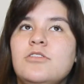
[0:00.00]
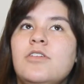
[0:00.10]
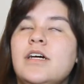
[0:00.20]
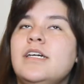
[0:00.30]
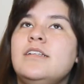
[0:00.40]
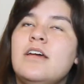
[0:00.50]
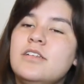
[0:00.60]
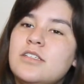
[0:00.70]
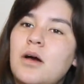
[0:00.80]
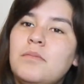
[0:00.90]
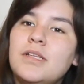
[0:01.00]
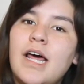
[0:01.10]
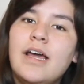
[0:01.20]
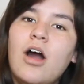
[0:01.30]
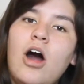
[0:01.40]
to find some
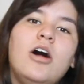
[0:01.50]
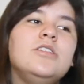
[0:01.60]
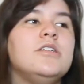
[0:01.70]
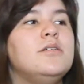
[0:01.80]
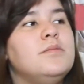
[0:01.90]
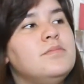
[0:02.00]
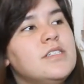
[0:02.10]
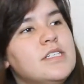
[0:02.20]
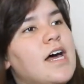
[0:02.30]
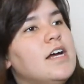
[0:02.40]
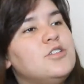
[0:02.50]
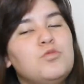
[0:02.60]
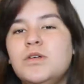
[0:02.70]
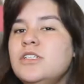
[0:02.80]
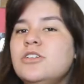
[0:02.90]
like
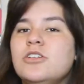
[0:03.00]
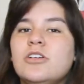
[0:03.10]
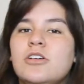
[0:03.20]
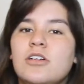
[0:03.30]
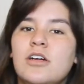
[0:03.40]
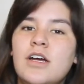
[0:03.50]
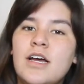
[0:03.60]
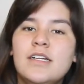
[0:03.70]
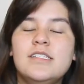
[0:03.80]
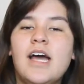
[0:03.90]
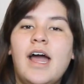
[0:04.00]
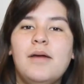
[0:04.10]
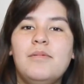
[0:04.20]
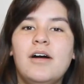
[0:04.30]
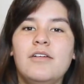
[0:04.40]
autumn/winter
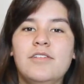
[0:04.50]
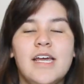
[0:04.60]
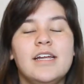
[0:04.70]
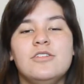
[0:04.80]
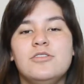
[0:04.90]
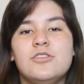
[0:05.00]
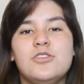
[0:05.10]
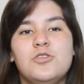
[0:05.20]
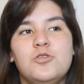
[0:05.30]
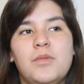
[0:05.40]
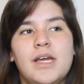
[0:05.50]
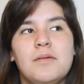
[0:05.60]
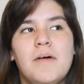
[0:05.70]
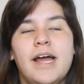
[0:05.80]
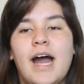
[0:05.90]
type of candles to
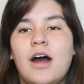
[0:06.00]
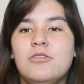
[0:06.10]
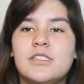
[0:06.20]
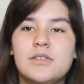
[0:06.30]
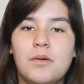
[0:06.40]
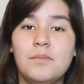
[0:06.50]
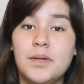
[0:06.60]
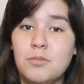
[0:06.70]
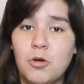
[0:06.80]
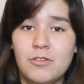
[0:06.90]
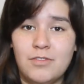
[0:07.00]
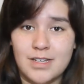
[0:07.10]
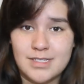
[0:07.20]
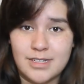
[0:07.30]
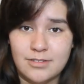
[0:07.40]
make my house be more
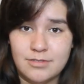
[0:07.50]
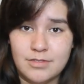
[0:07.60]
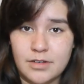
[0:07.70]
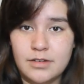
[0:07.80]
festive.